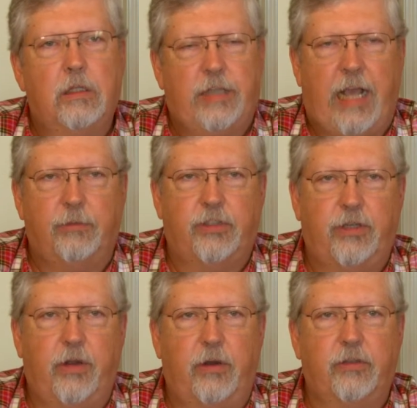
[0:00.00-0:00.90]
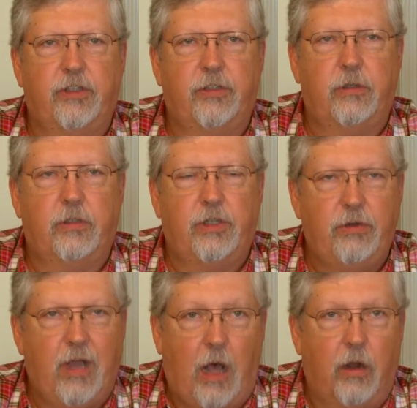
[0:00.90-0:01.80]
times
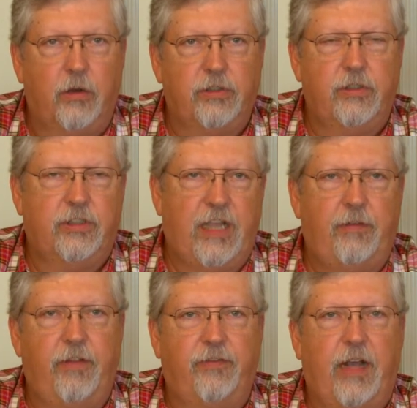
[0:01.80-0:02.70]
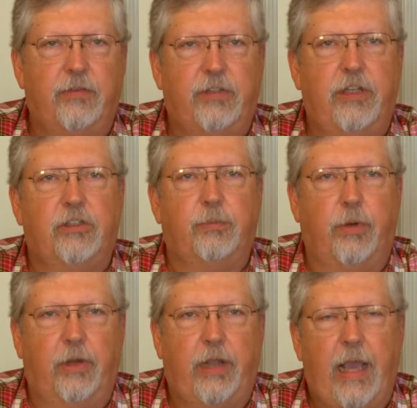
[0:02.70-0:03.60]
$2.75
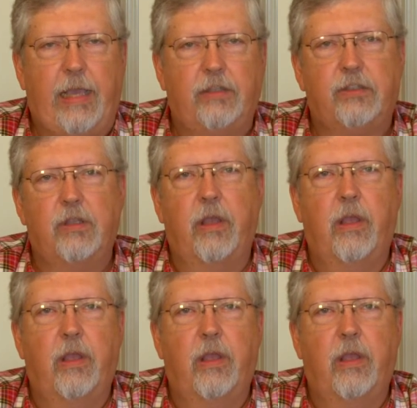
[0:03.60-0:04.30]
per case